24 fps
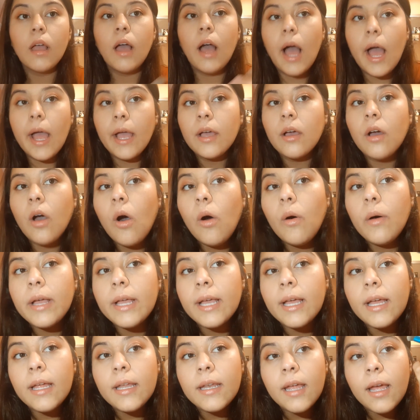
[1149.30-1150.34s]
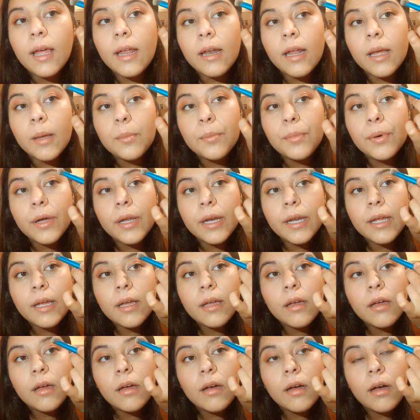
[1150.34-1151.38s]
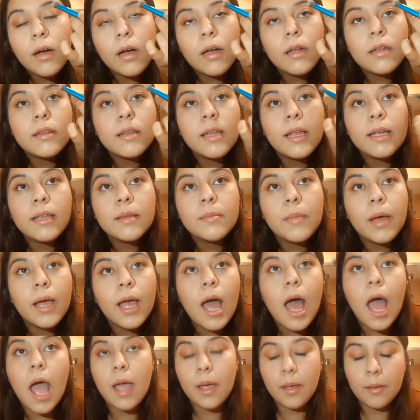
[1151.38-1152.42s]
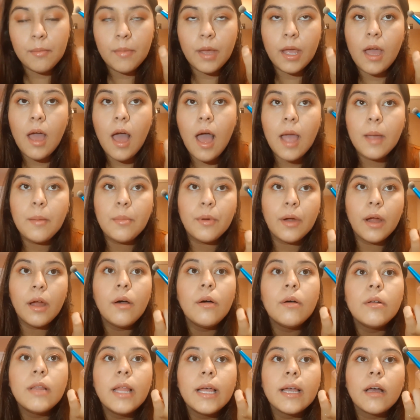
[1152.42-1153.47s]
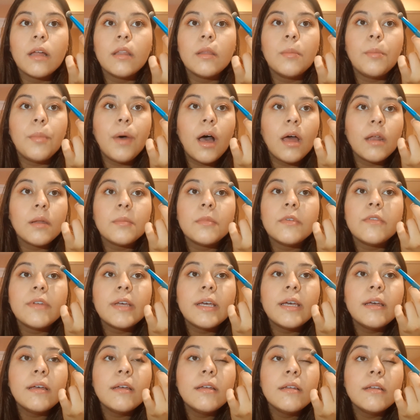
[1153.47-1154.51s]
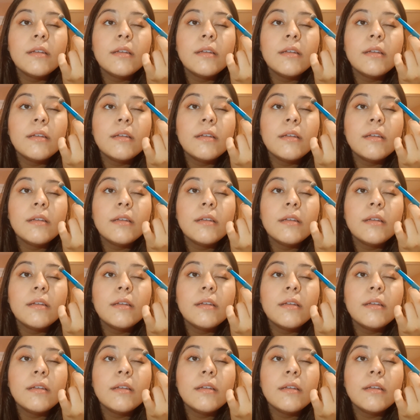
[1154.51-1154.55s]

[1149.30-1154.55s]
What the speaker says: I go in and I put it on like my eyebrow, like on the bottom of it.